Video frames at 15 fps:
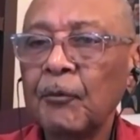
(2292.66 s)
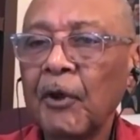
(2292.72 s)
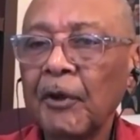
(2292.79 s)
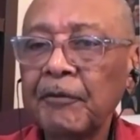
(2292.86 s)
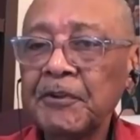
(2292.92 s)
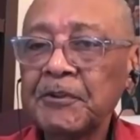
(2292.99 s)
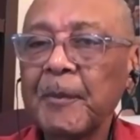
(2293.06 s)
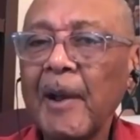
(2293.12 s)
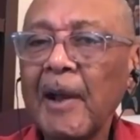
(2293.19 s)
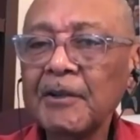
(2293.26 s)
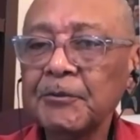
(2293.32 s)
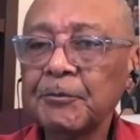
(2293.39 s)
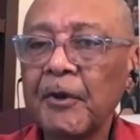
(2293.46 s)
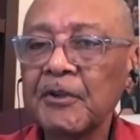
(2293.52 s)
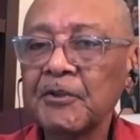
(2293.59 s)
Well, the
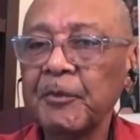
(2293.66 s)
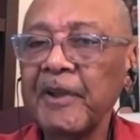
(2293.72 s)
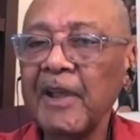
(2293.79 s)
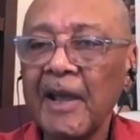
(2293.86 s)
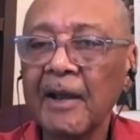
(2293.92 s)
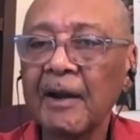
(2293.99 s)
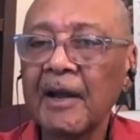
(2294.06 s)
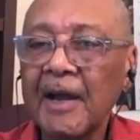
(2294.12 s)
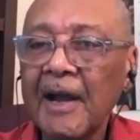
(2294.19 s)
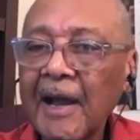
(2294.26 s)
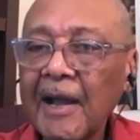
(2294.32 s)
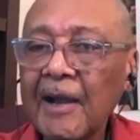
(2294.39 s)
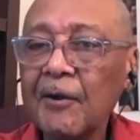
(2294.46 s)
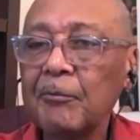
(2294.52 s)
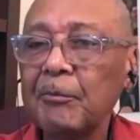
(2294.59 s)
response was we had a
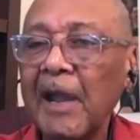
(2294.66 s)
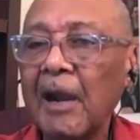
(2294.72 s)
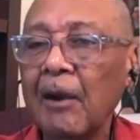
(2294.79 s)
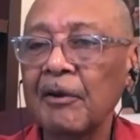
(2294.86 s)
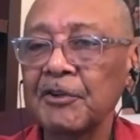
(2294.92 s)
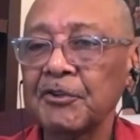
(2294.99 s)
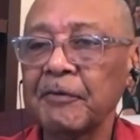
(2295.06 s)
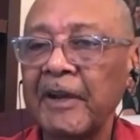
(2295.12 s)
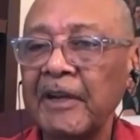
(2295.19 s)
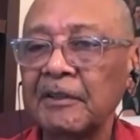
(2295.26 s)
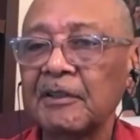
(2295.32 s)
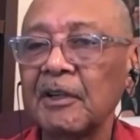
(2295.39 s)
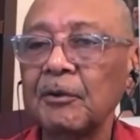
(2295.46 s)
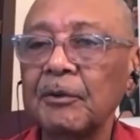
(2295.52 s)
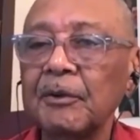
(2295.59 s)
higher marriage rate
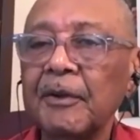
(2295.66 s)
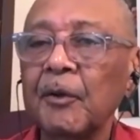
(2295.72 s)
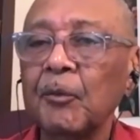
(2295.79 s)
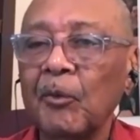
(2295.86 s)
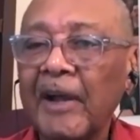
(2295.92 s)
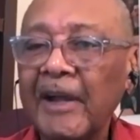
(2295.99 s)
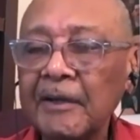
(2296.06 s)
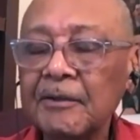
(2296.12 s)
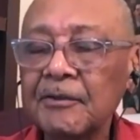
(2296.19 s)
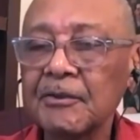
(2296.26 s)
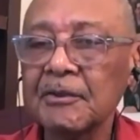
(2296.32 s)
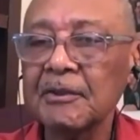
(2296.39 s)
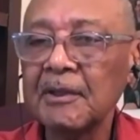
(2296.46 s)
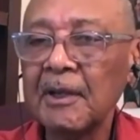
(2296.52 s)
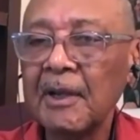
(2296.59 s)
than whites.
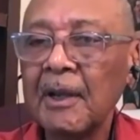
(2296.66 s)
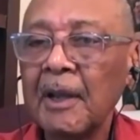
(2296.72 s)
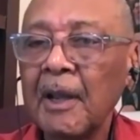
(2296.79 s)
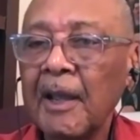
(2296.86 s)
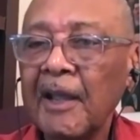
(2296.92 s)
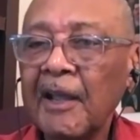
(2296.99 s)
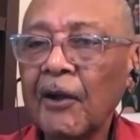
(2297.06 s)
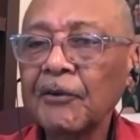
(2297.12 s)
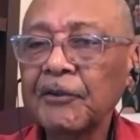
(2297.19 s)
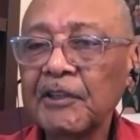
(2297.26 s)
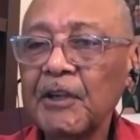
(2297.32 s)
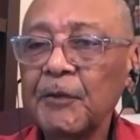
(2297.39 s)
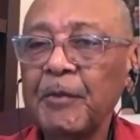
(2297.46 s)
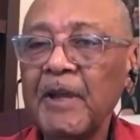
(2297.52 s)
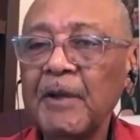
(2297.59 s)

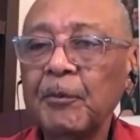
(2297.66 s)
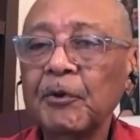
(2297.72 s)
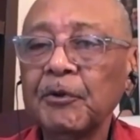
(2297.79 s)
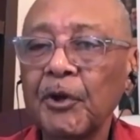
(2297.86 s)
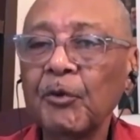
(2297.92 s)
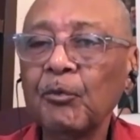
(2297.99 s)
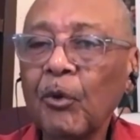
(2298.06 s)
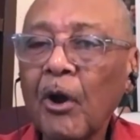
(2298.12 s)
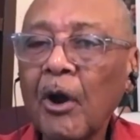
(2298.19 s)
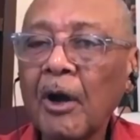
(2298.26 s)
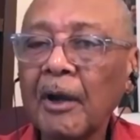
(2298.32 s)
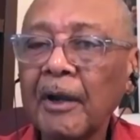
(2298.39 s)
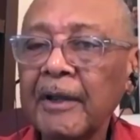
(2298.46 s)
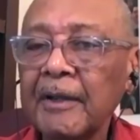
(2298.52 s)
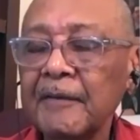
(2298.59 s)
Elderly people could
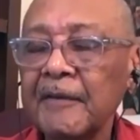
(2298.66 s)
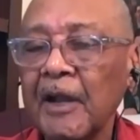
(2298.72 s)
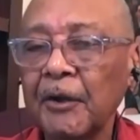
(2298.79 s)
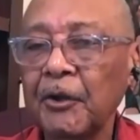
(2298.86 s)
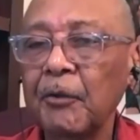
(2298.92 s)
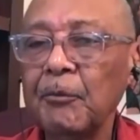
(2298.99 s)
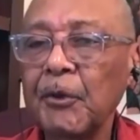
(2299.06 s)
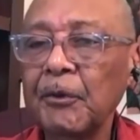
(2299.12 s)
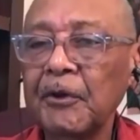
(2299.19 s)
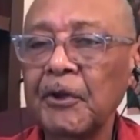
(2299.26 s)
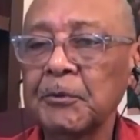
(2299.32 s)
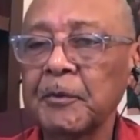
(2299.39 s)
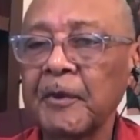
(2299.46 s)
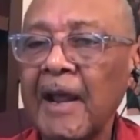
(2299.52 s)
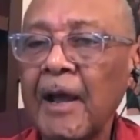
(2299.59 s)
walk in their
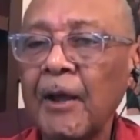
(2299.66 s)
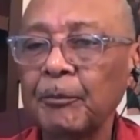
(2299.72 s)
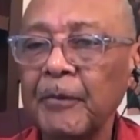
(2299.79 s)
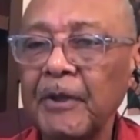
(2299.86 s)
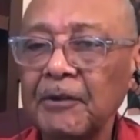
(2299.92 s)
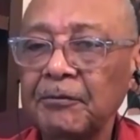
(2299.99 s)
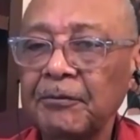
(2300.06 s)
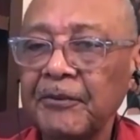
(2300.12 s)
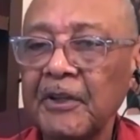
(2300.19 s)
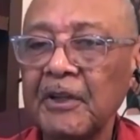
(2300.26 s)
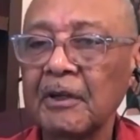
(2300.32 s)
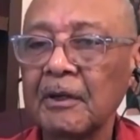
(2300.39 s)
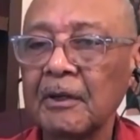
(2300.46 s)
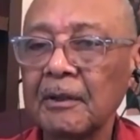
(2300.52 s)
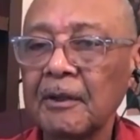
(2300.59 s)
communities without being
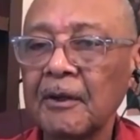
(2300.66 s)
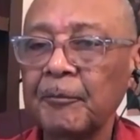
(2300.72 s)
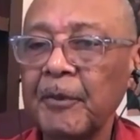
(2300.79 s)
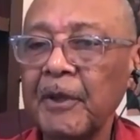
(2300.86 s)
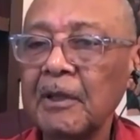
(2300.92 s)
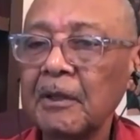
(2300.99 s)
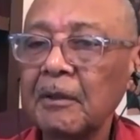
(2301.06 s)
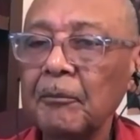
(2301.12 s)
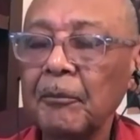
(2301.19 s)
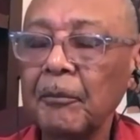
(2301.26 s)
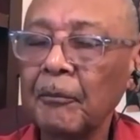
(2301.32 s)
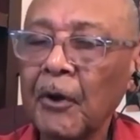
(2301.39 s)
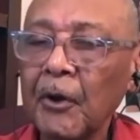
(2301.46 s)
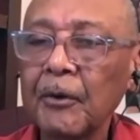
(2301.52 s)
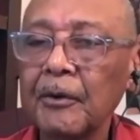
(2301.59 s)
fear of being
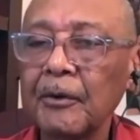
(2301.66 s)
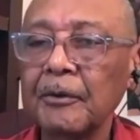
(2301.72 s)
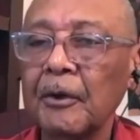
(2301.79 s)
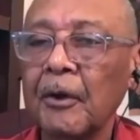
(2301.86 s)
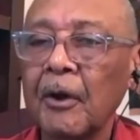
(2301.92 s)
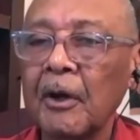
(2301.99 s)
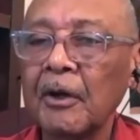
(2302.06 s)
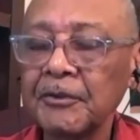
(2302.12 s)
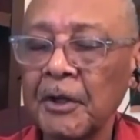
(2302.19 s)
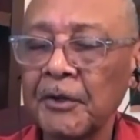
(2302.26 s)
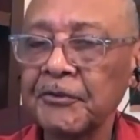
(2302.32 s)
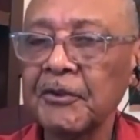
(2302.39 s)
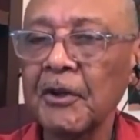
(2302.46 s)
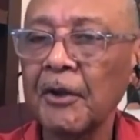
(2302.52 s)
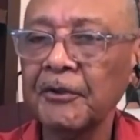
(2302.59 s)
murdered or
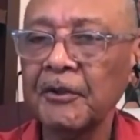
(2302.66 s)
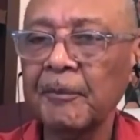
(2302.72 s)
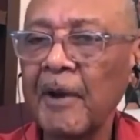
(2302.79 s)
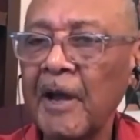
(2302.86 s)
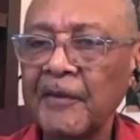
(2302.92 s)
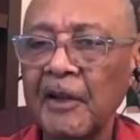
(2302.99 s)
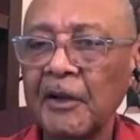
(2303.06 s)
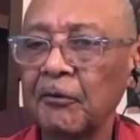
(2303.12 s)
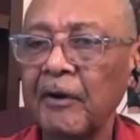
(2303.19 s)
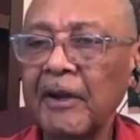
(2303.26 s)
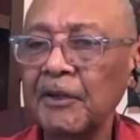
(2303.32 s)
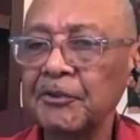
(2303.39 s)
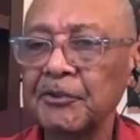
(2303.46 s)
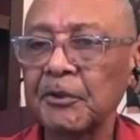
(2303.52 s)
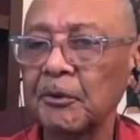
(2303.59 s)
assaulted by their
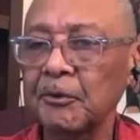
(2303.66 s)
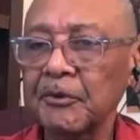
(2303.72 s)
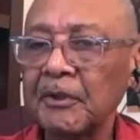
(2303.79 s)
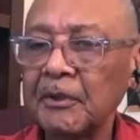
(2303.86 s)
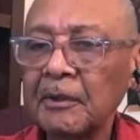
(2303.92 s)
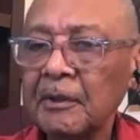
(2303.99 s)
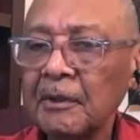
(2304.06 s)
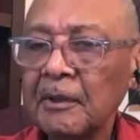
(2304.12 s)
grandchildren.